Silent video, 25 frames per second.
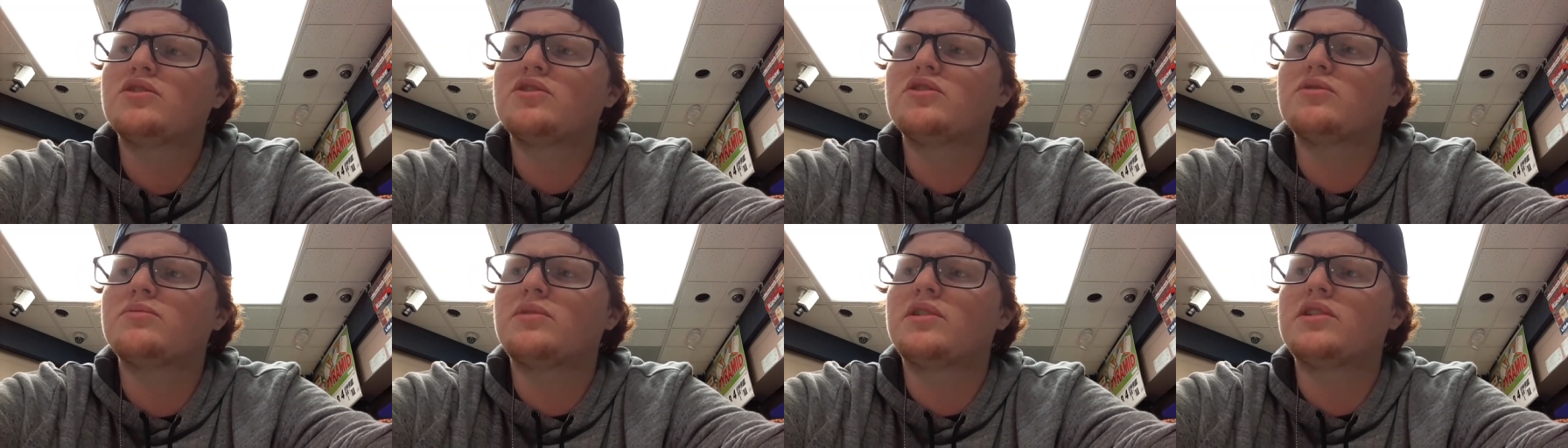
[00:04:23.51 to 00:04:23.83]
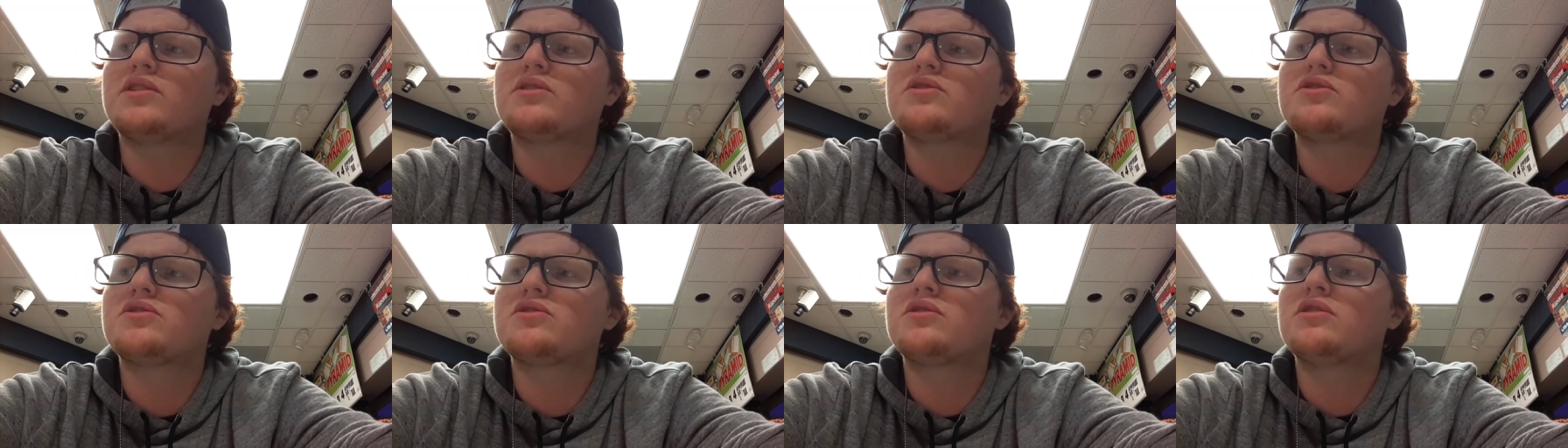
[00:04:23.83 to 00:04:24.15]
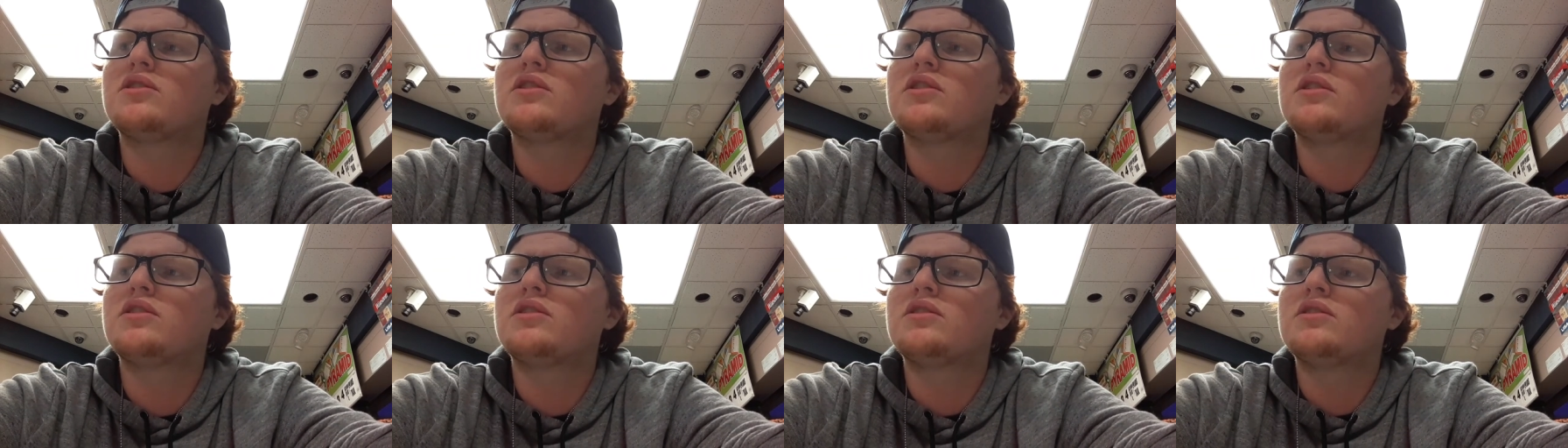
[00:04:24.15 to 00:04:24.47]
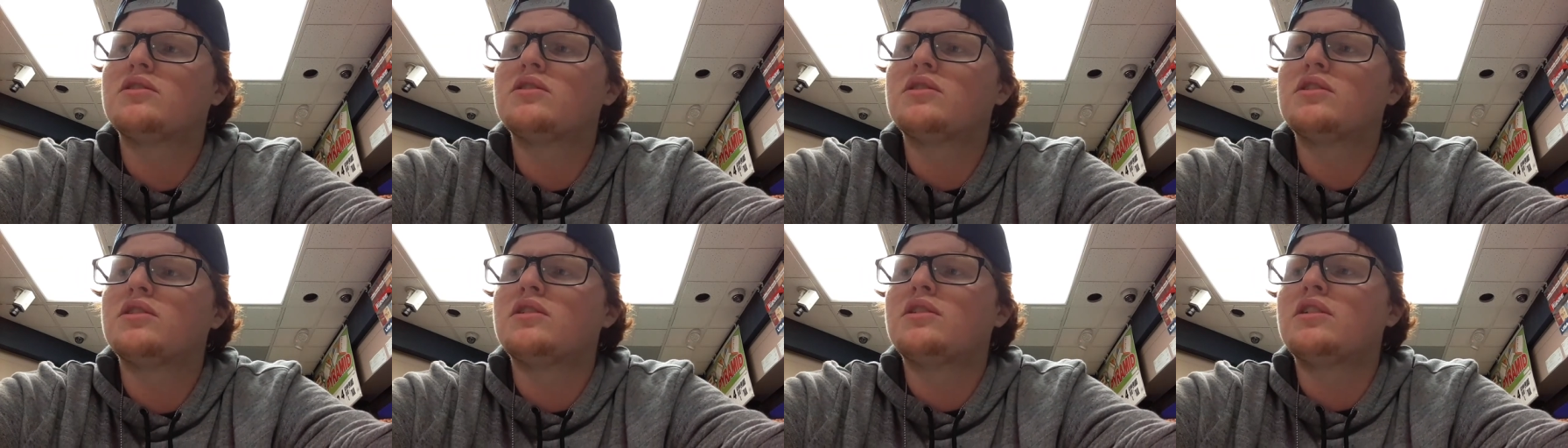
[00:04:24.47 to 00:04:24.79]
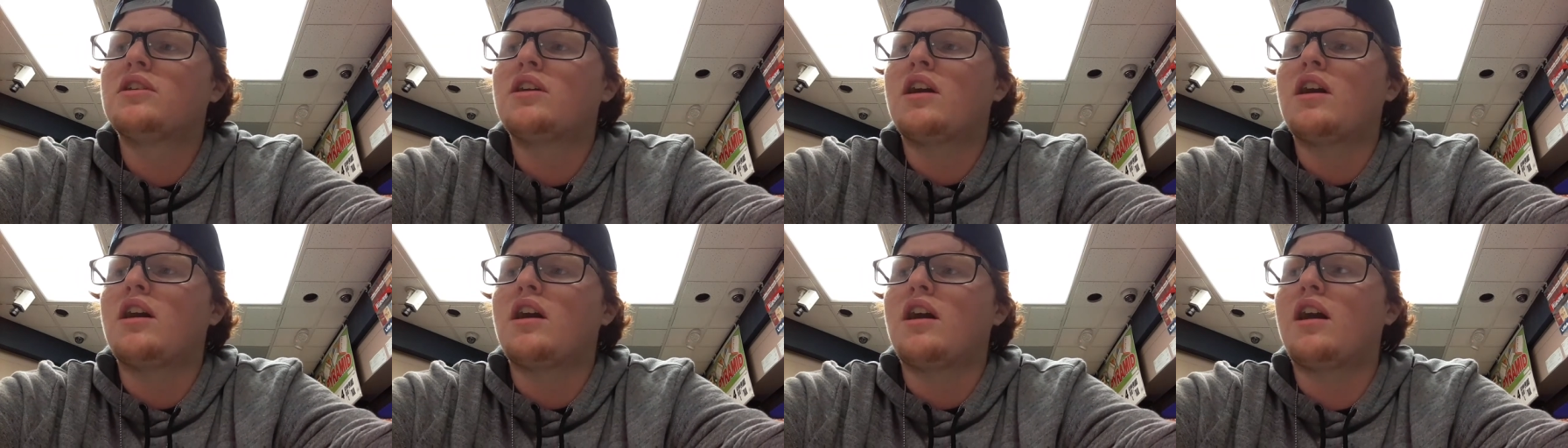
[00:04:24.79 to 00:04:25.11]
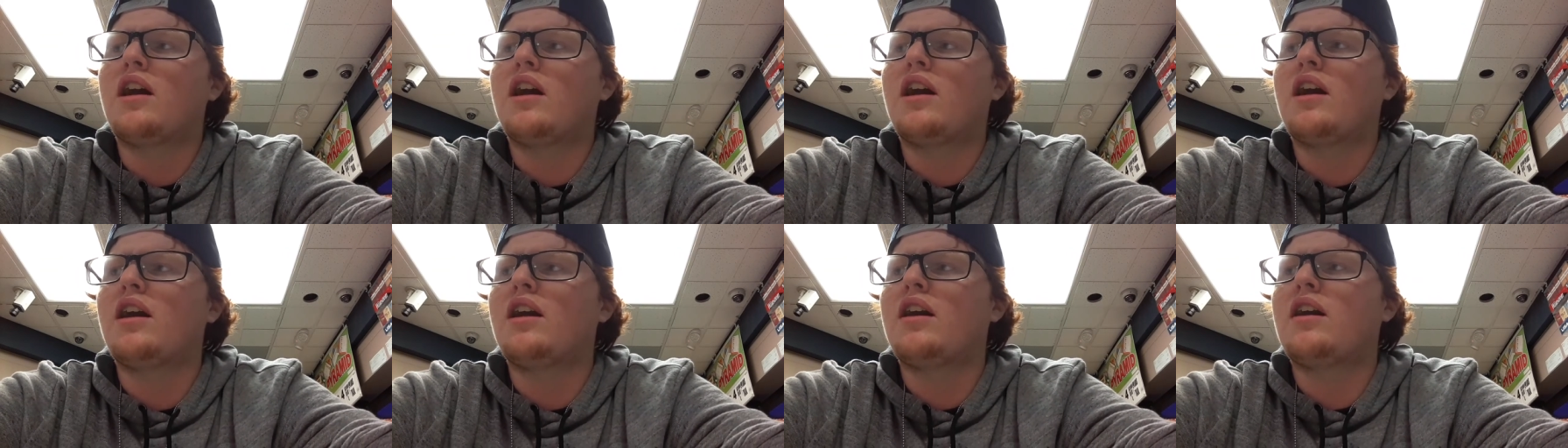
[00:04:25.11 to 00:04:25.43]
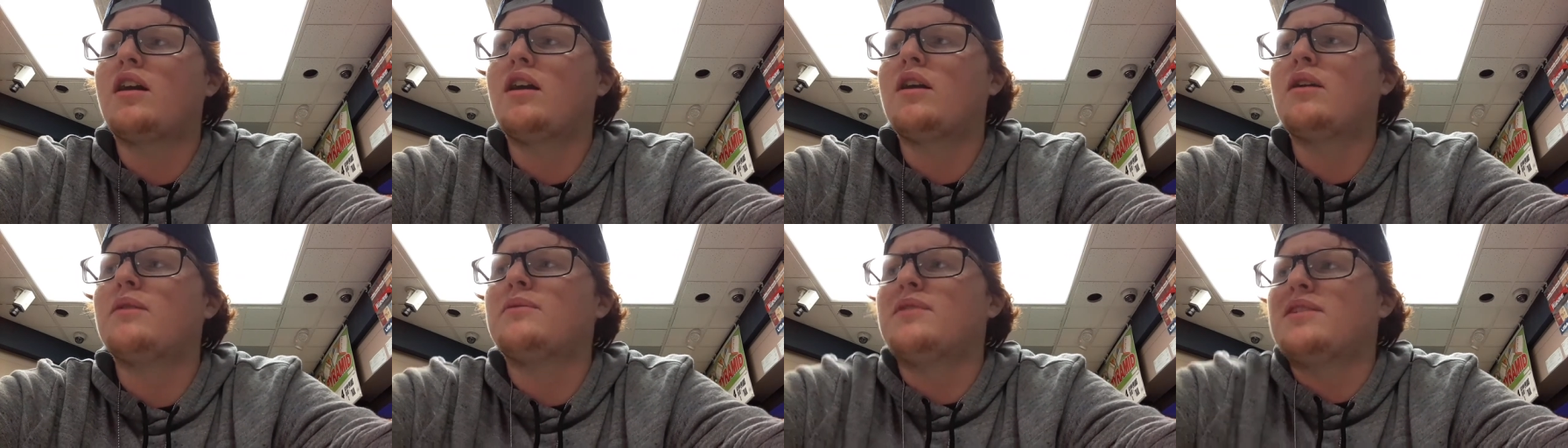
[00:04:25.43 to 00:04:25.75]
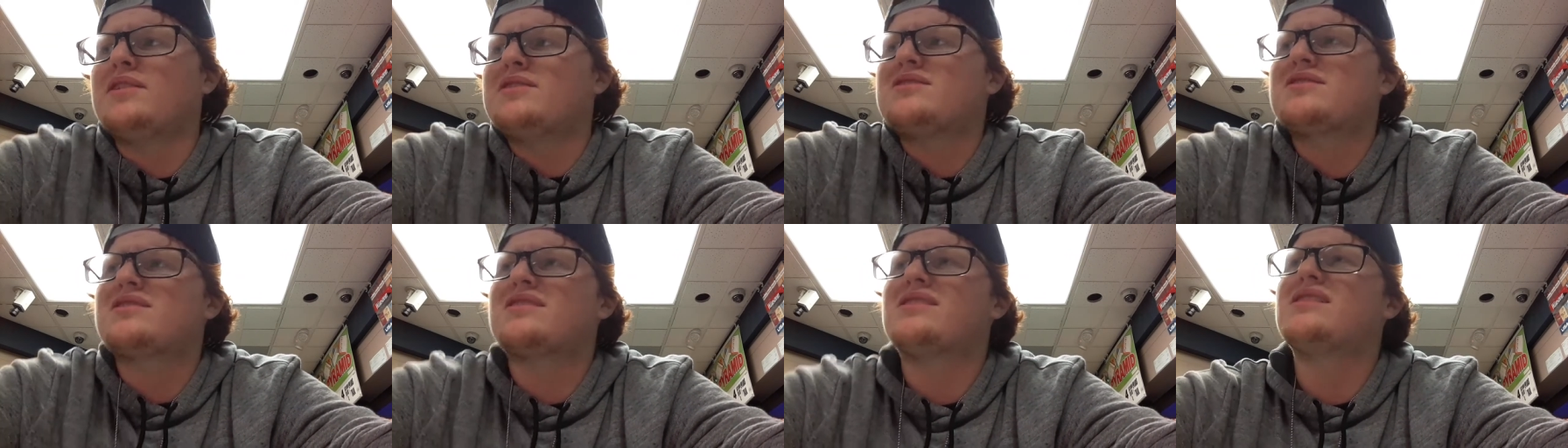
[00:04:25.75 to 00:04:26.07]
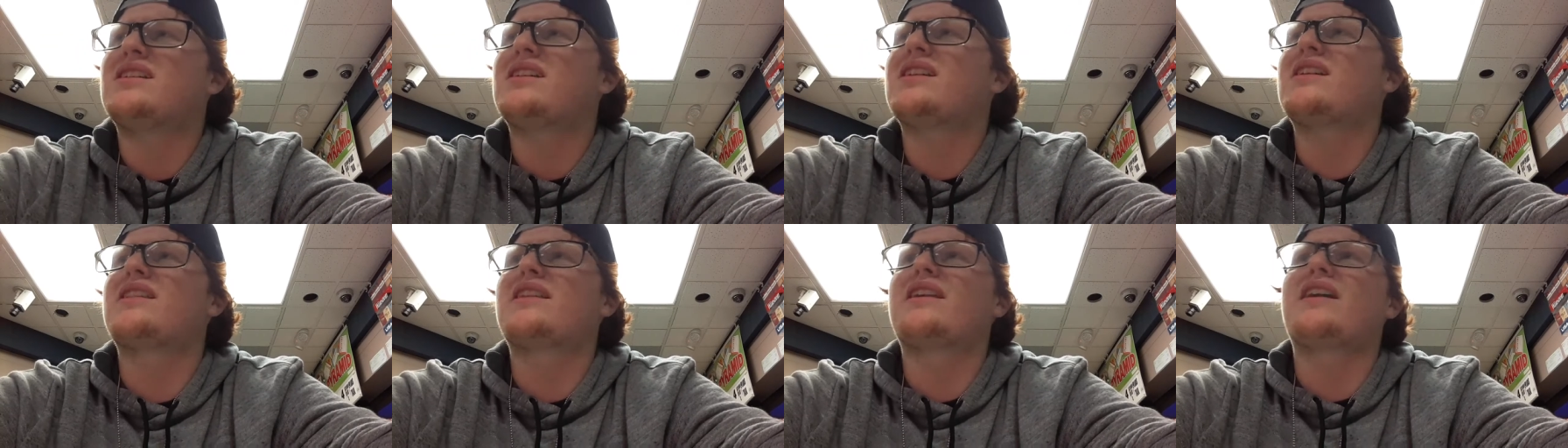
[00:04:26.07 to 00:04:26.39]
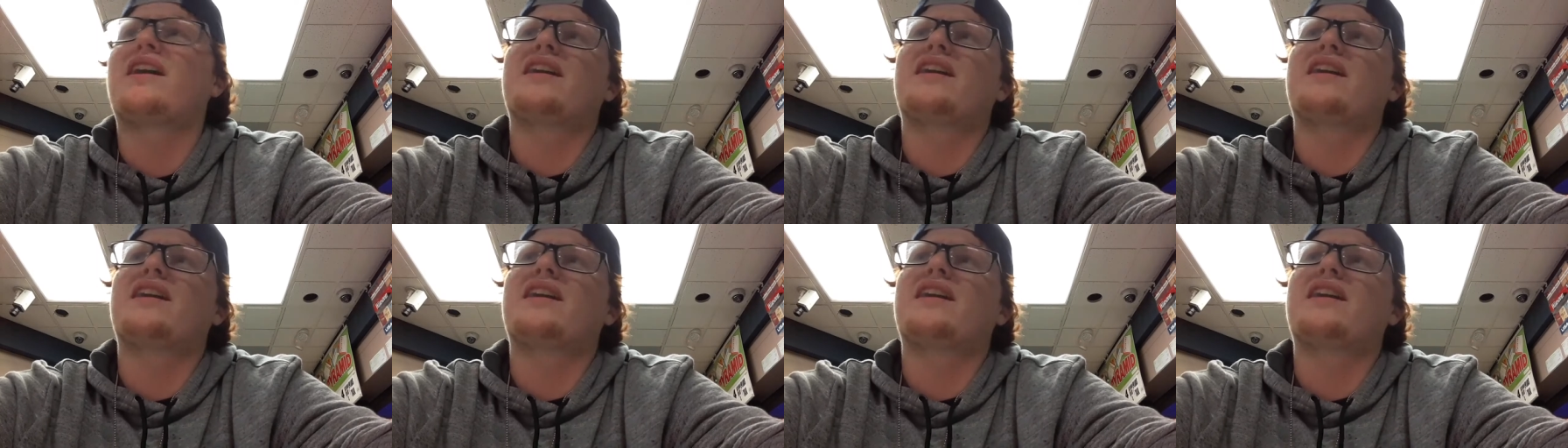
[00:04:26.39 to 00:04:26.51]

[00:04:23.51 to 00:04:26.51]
too much. Um, it's just a lot of the